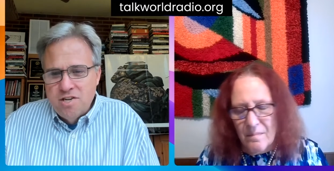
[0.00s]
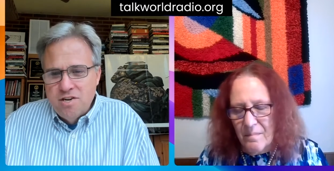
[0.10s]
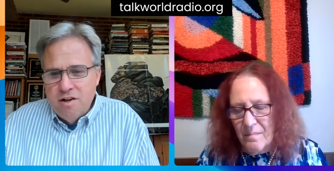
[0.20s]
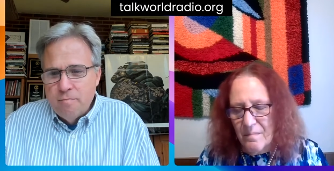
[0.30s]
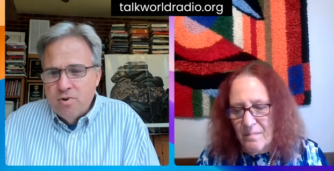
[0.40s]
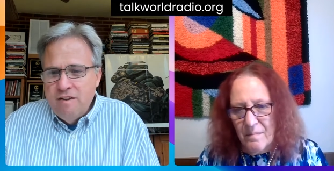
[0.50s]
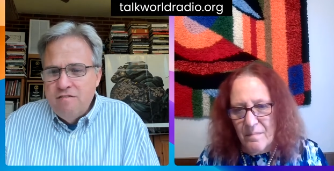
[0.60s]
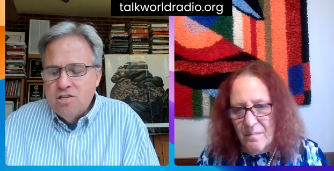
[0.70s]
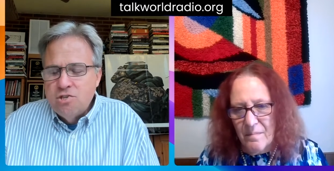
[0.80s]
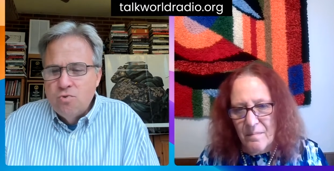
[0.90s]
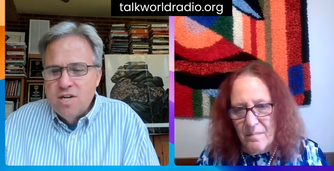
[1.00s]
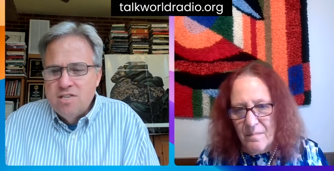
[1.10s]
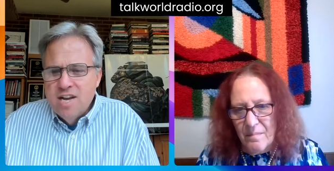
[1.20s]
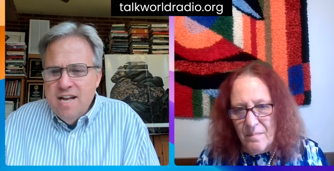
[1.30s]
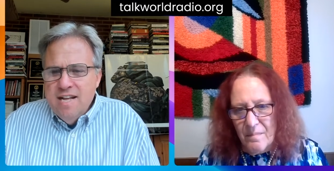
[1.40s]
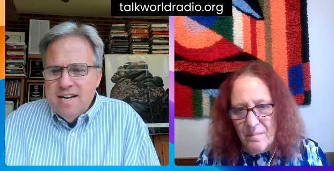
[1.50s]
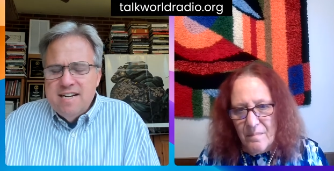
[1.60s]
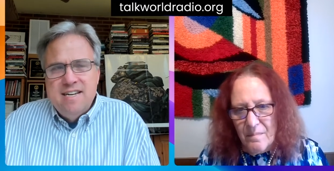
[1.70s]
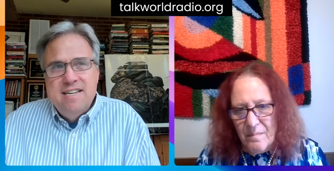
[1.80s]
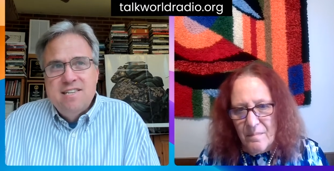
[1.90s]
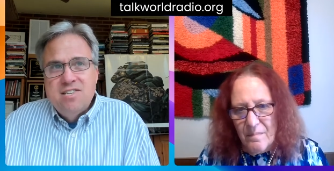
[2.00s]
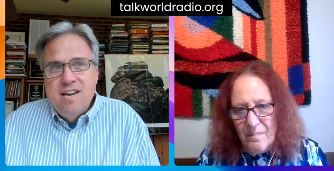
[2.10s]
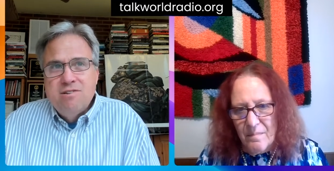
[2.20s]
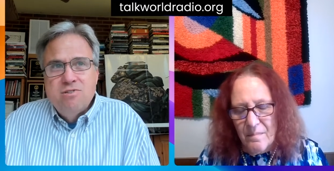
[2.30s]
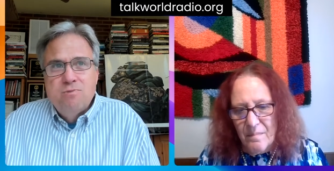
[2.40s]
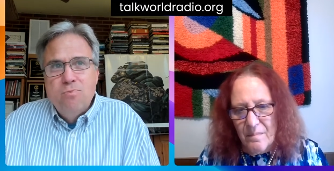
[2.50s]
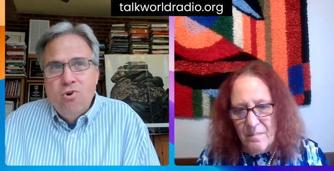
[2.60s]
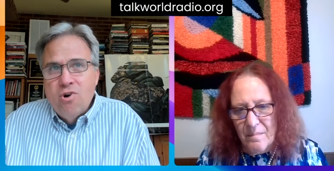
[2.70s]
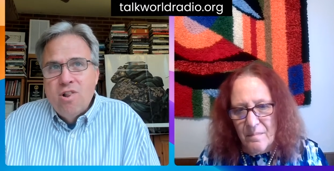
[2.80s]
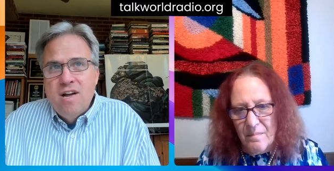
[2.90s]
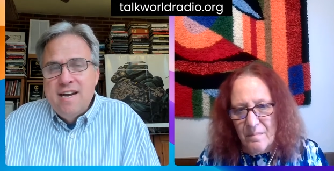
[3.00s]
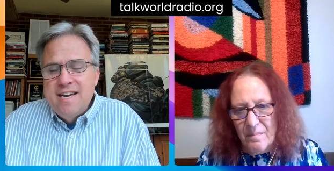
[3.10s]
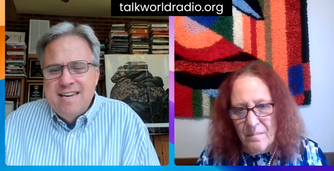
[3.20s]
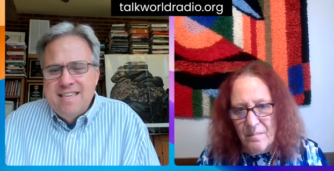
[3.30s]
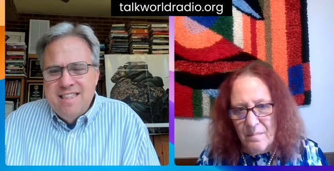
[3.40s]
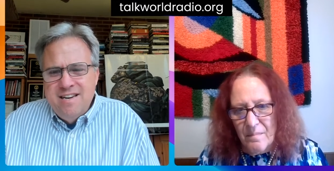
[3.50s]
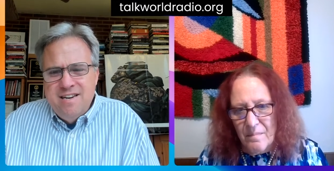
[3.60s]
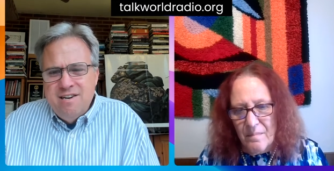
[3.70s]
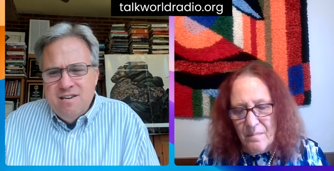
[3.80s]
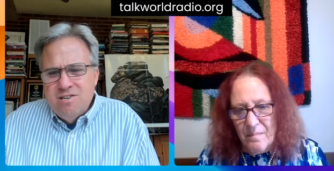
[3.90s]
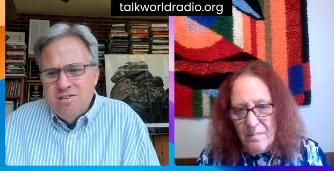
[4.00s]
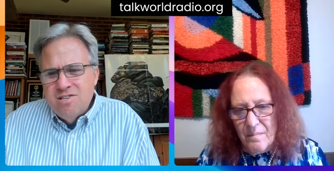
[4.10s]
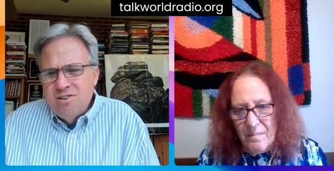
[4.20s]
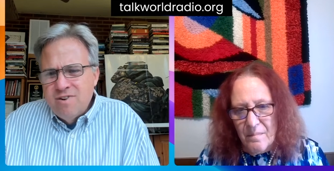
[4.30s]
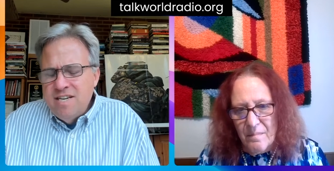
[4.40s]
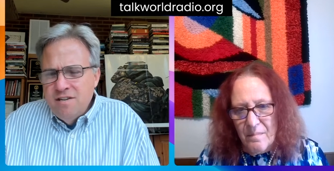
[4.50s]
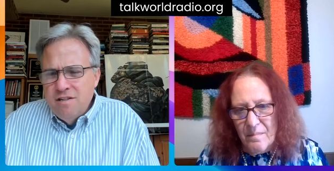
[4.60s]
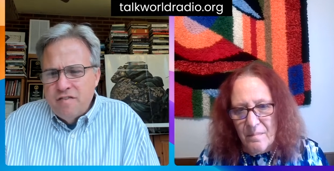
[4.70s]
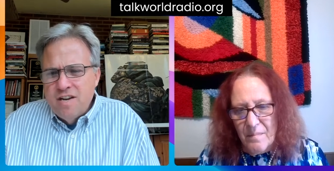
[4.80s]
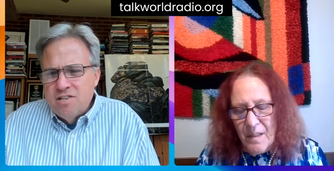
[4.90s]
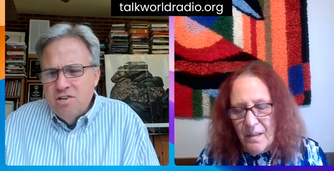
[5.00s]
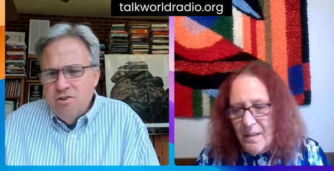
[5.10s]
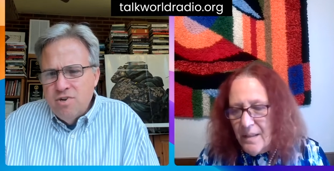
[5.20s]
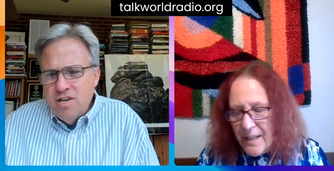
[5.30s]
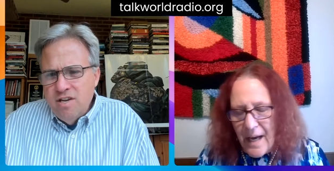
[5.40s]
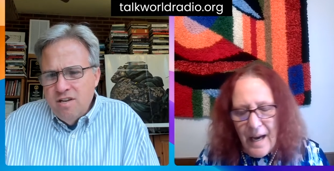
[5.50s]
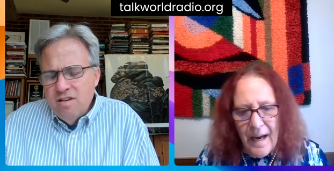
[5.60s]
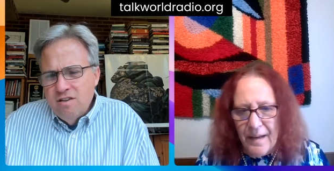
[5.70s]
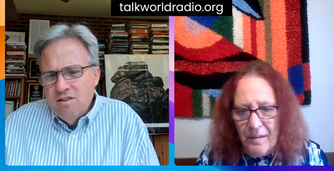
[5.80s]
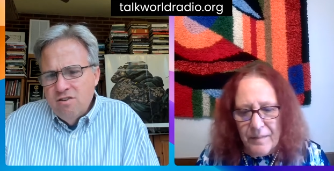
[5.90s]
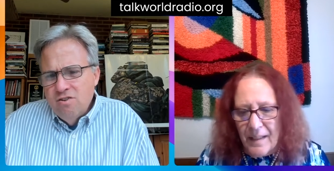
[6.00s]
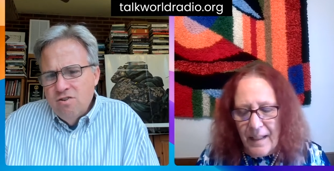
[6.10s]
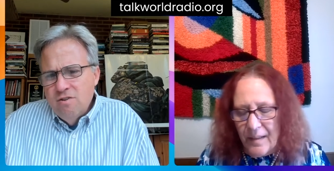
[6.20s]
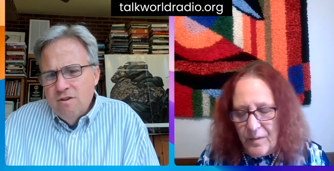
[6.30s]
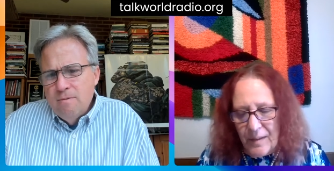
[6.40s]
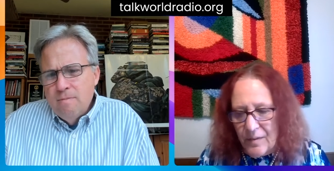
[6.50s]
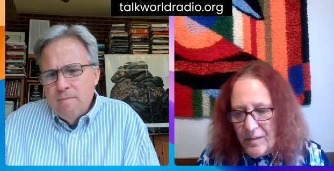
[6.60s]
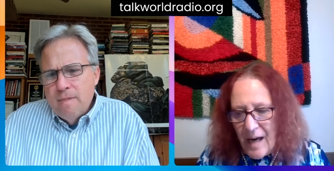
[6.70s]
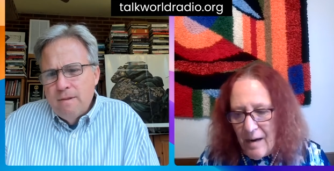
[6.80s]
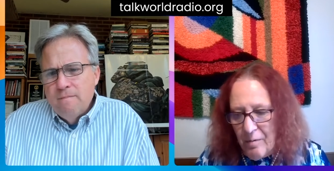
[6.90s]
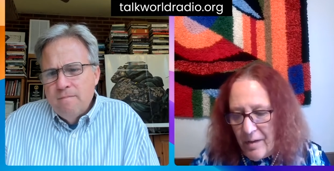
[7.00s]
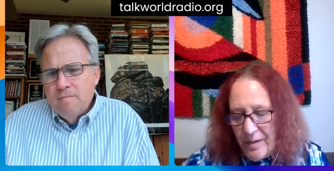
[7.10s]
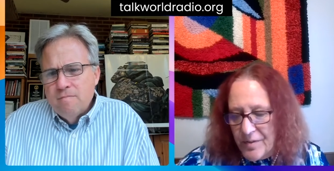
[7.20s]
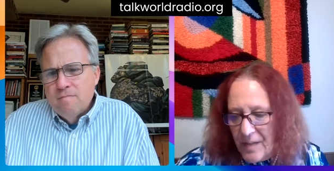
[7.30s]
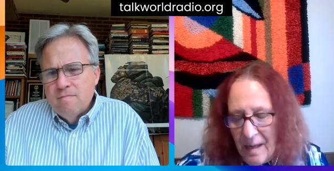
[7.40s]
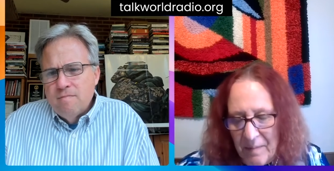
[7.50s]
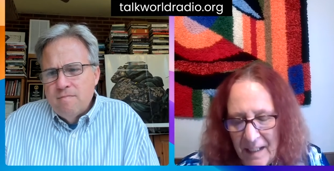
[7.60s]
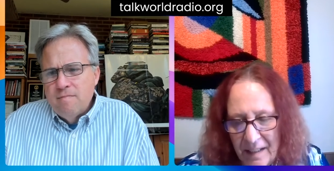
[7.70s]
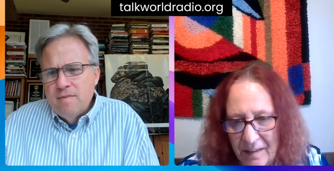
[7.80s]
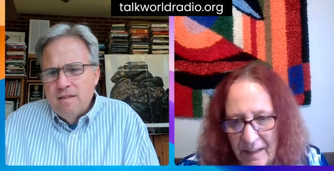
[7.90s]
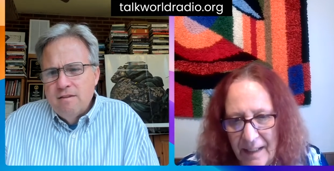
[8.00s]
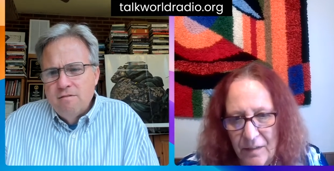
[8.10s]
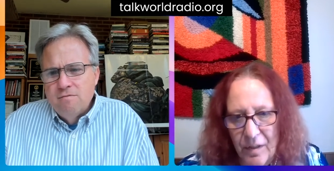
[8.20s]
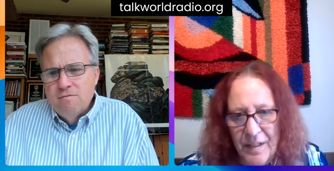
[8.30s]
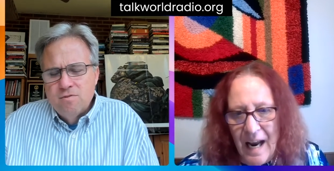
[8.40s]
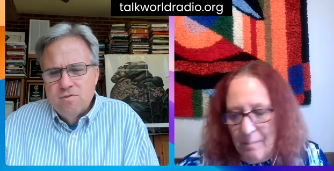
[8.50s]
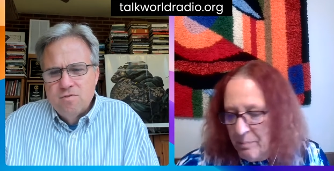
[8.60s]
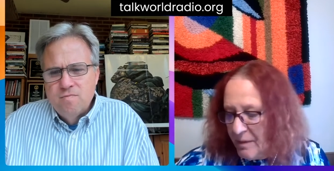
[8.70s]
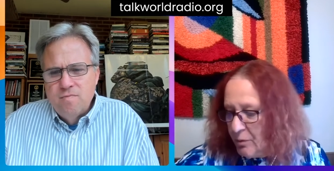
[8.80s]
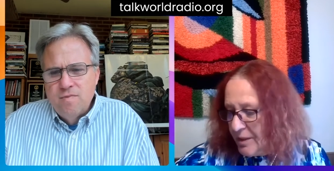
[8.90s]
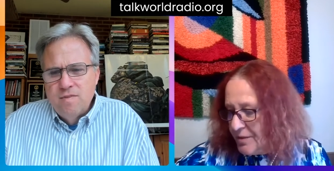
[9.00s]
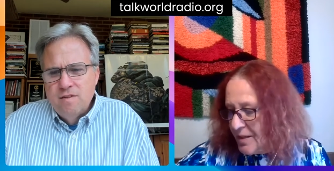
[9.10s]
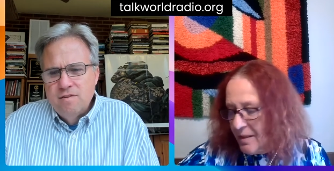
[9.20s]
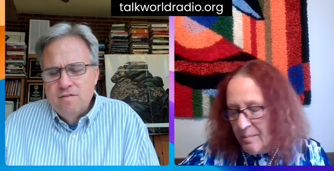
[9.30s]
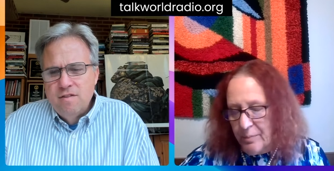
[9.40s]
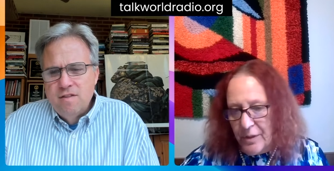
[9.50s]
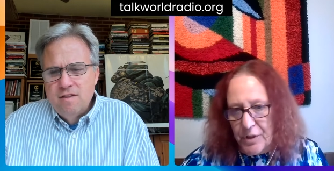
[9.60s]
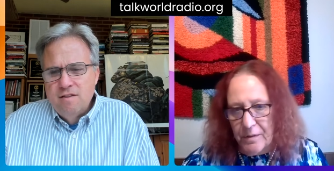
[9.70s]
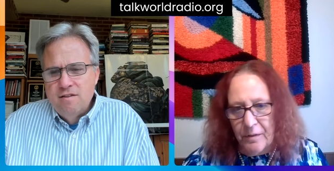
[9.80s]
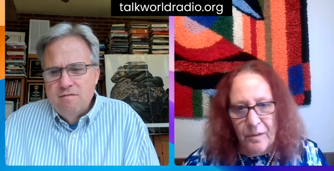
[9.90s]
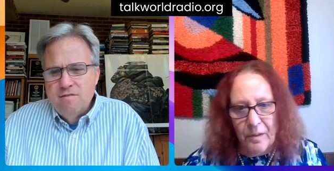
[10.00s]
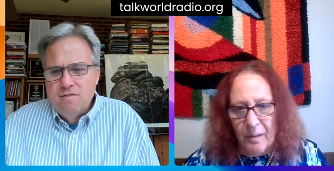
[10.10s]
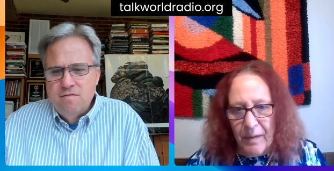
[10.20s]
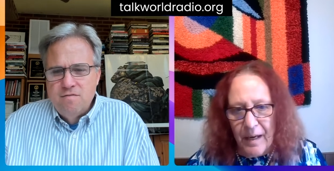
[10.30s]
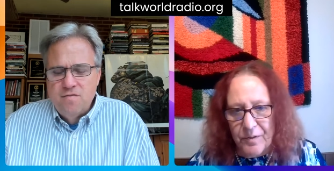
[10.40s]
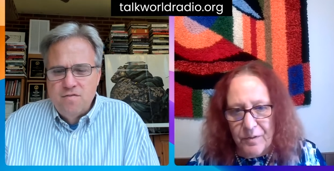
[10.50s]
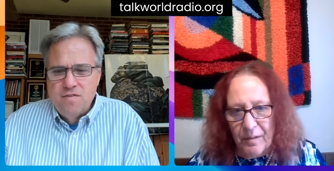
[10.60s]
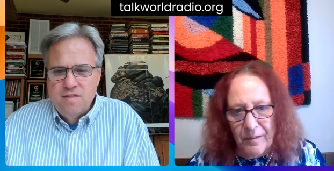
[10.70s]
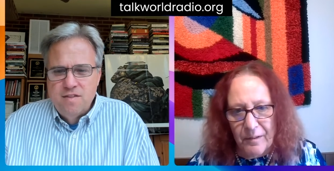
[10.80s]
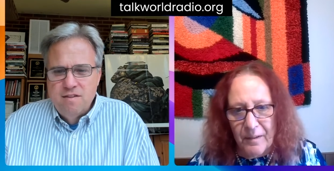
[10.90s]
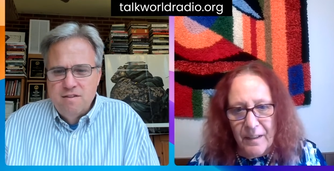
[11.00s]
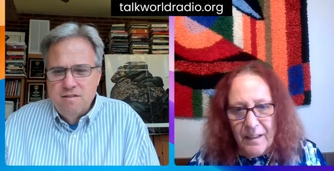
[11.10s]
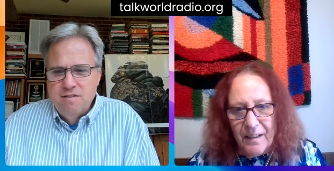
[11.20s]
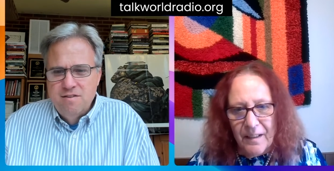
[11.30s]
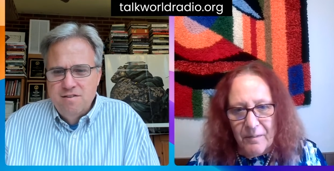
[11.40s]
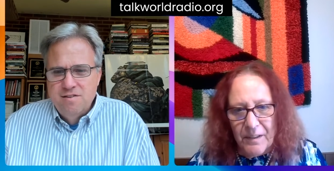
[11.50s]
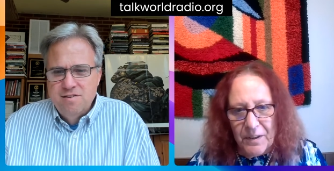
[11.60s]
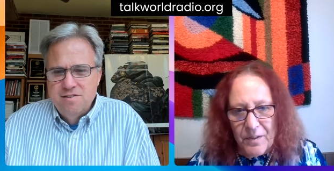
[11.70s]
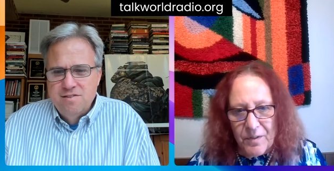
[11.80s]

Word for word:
Speaker 1: than all the previous ones. Uh, it sounds more like there's a great deal of continuity.
Speaker 2: Yeah, I don't think it's it's not worse. I mean, it it could not be worse than the Bush nuclear posture review,